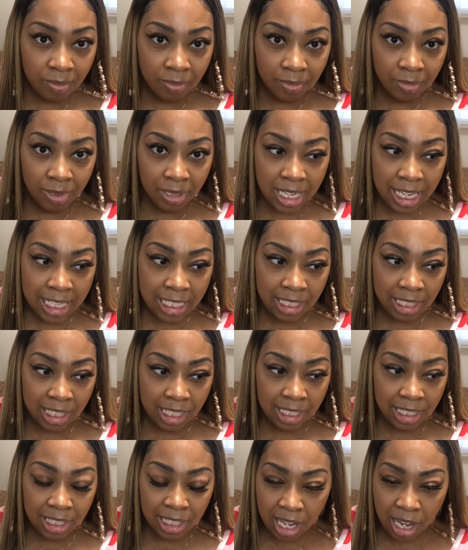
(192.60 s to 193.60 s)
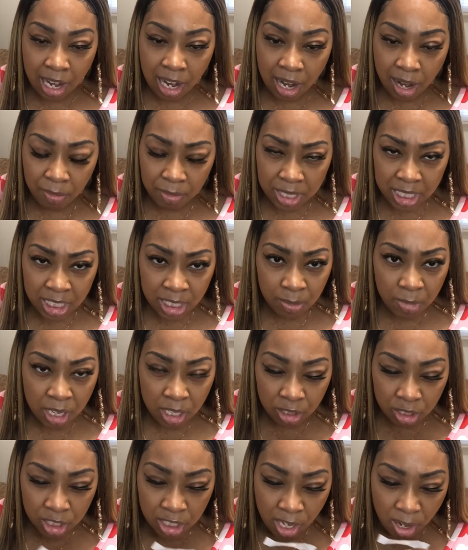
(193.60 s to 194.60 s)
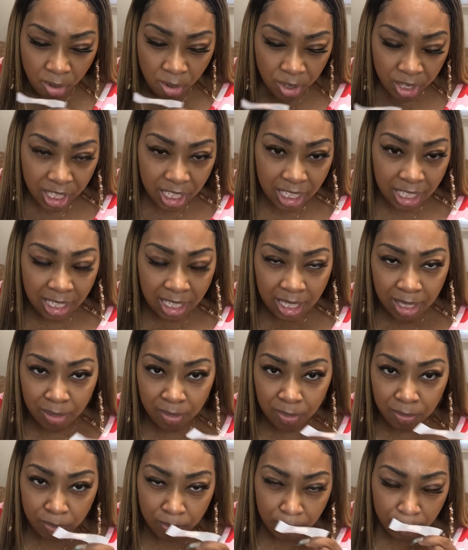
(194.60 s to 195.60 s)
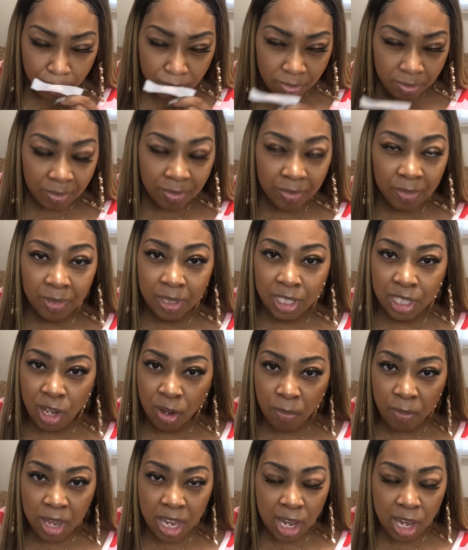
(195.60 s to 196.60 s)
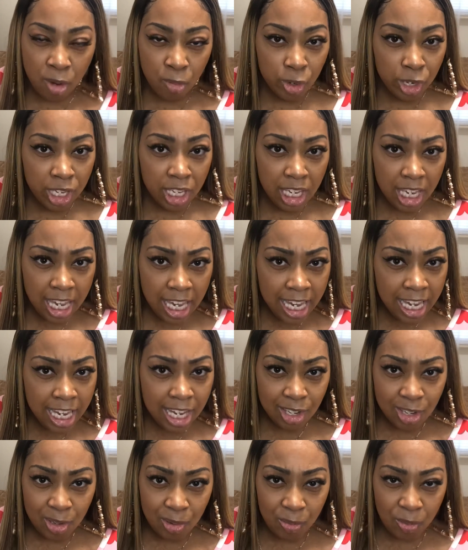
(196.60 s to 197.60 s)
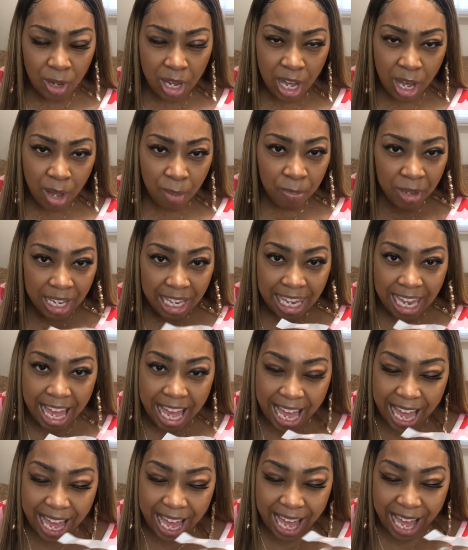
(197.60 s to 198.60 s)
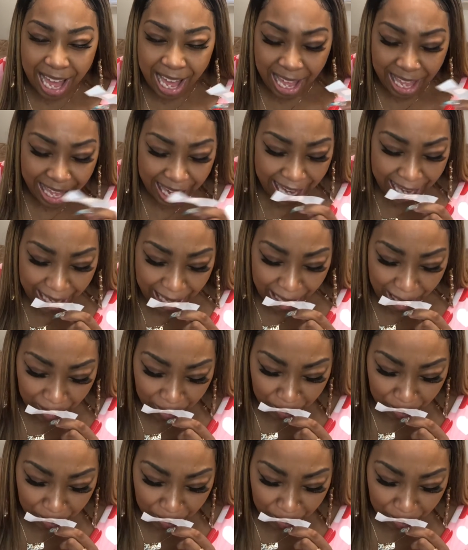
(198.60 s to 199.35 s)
That's the top. It smells so good. Your man will eat you up alive, honey.